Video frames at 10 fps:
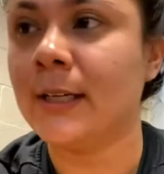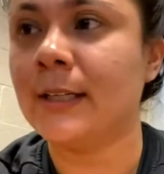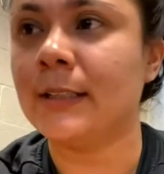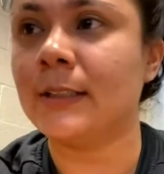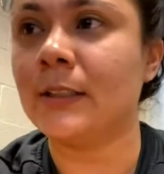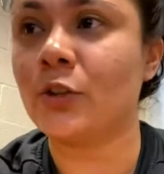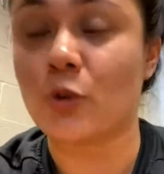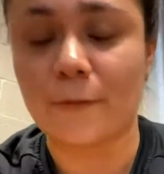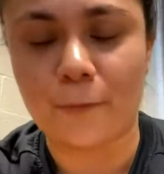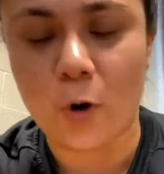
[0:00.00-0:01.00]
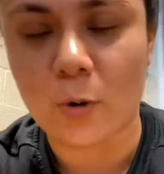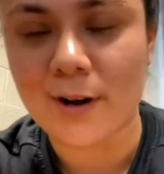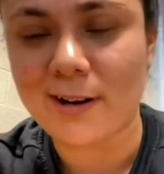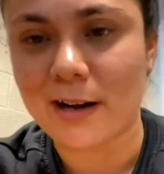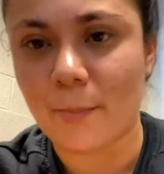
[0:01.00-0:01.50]

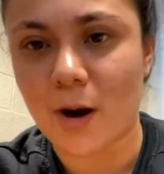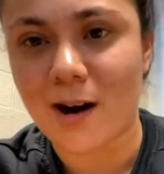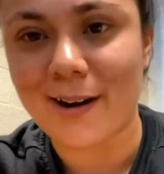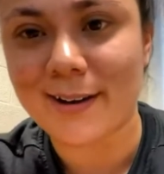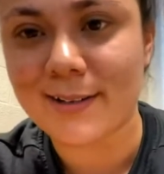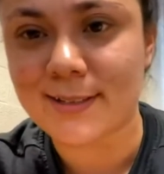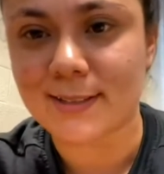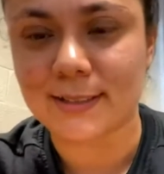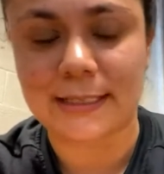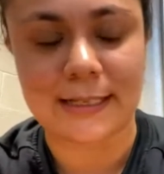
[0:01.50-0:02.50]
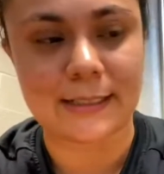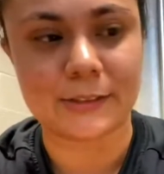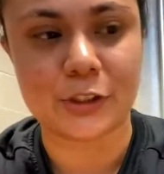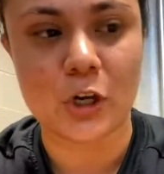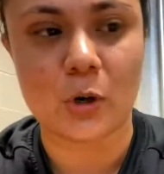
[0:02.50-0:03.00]
straightforward. I'm honest.
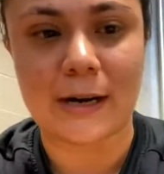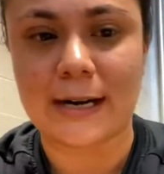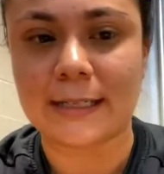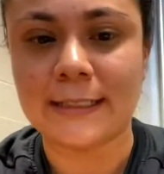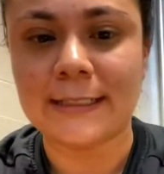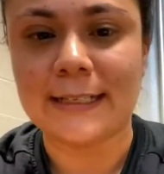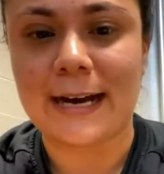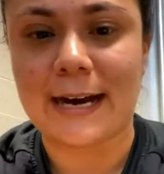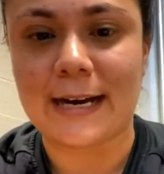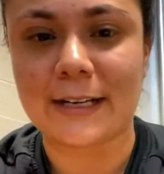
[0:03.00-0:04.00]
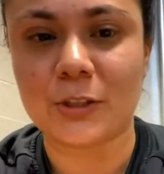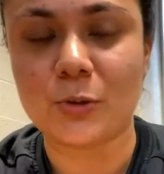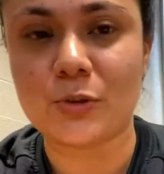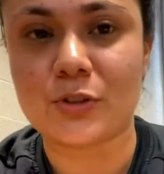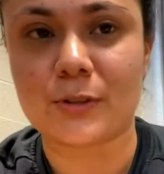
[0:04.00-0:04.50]
You know, I
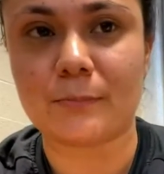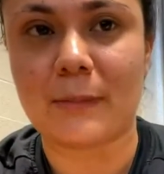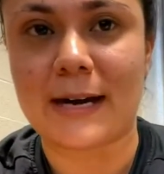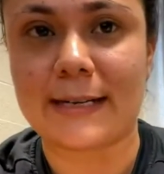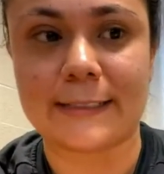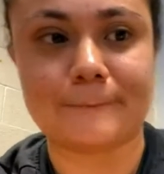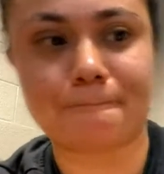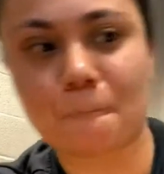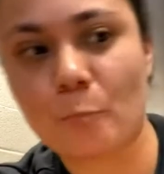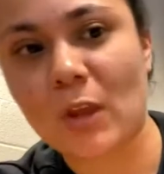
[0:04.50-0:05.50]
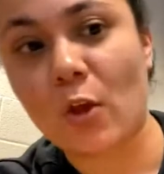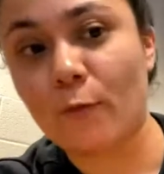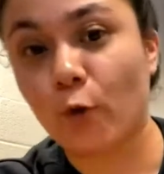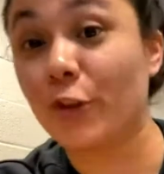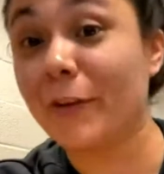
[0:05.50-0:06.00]
use my
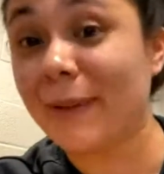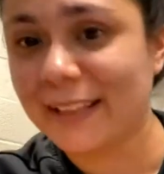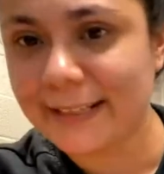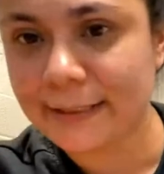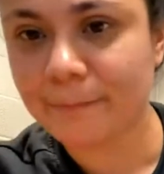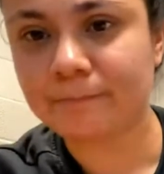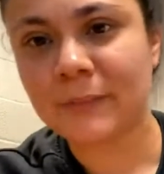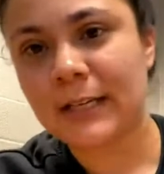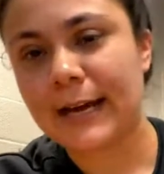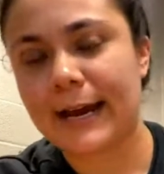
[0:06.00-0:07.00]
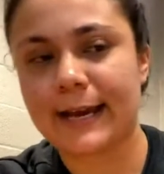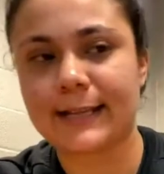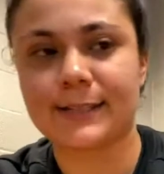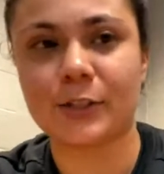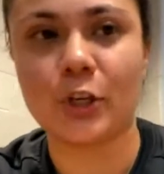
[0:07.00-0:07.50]
vulnerability
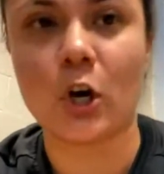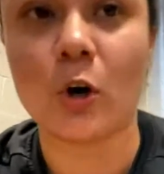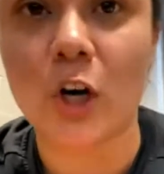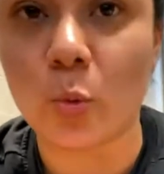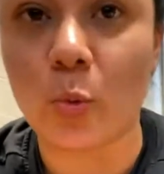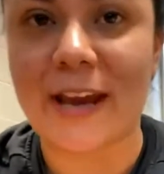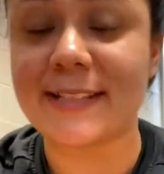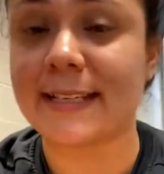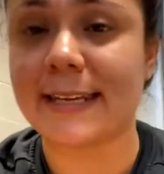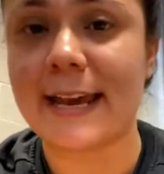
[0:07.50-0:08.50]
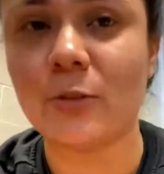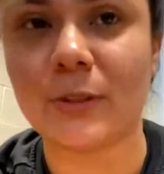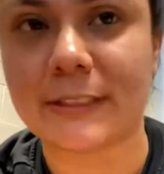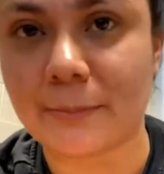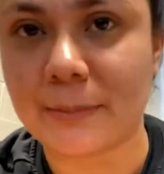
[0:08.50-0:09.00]
as, you know, a way to connect
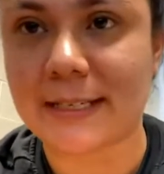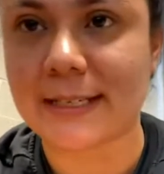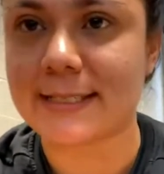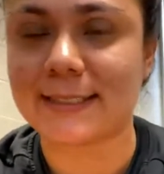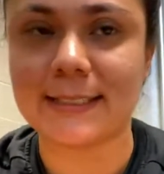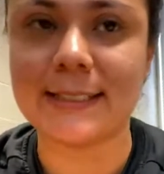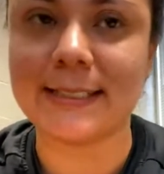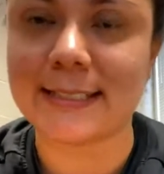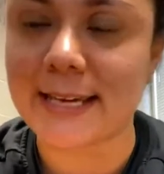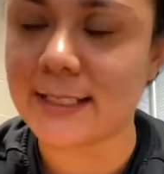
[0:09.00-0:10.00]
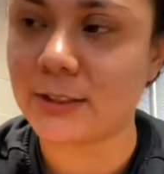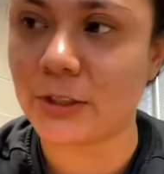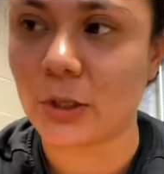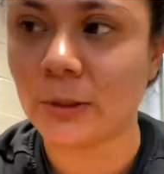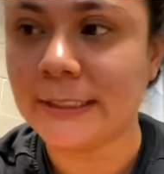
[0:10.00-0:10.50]
with them, because at the end of the day, you
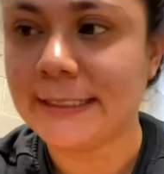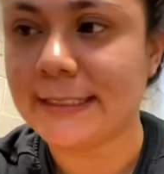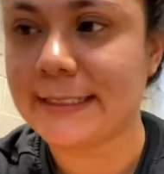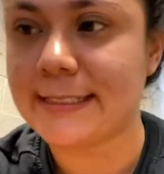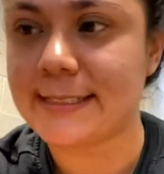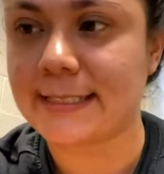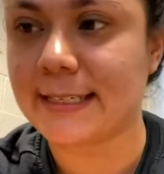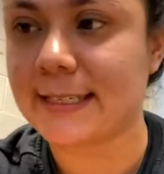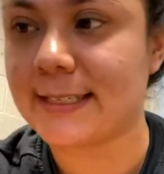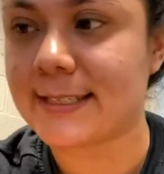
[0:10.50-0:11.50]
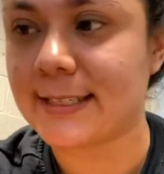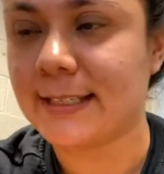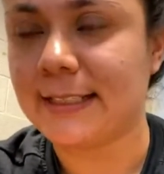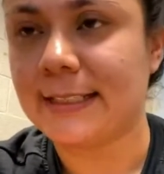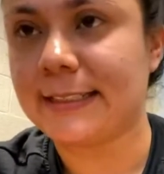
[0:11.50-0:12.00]
know, these kids,
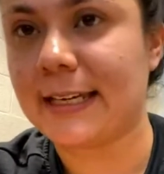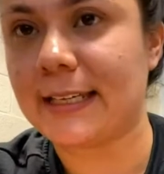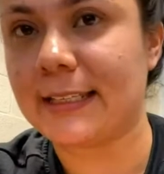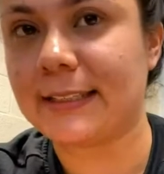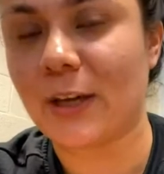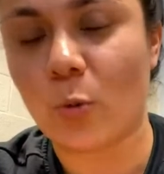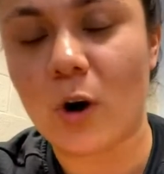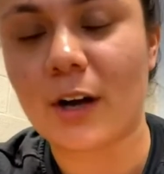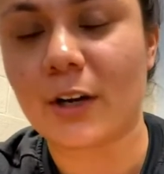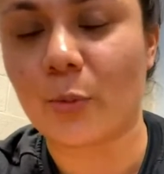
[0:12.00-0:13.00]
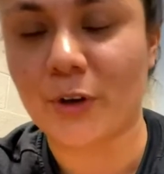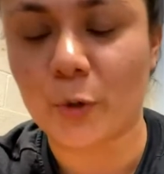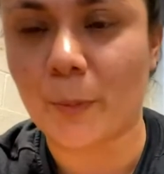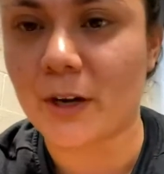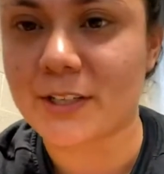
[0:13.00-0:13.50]
they want a real
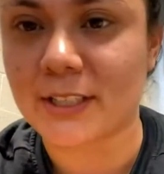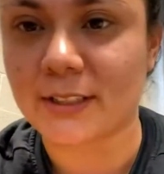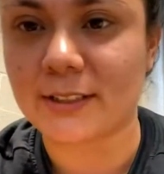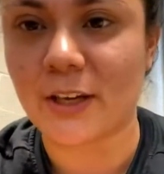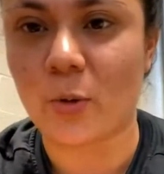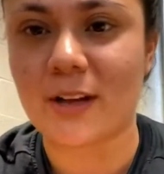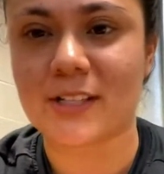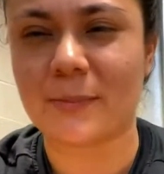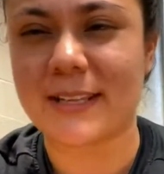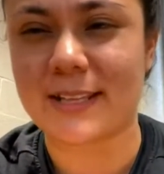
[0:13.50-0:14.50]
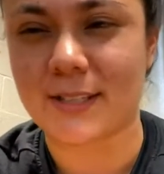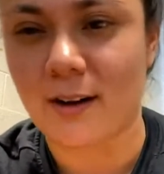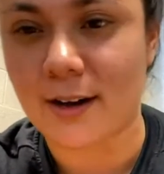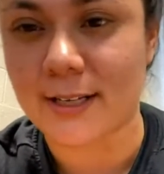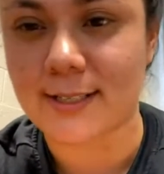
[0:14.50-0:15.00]
person. They want somebody that's
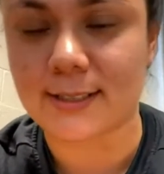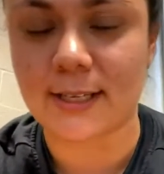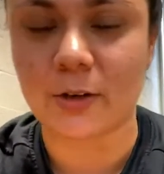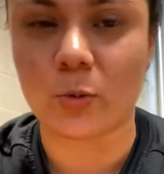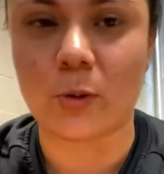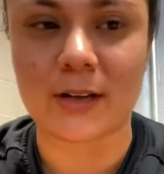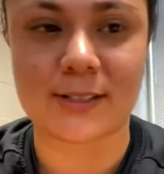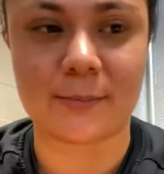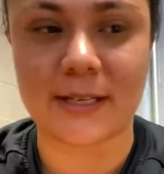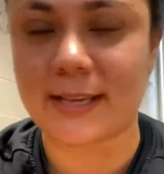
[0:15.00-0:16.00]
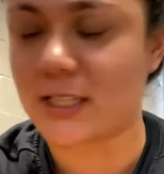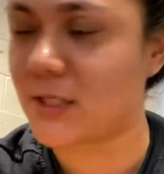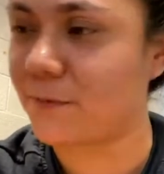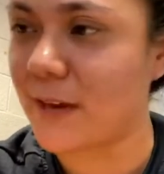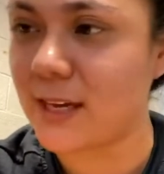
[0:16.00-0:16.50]
honest. They don't want somebody
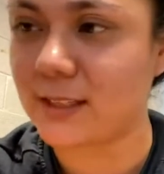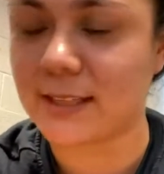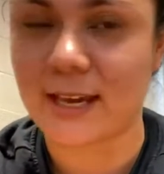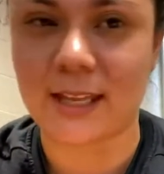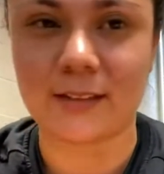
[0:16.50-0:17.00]
that's fake, that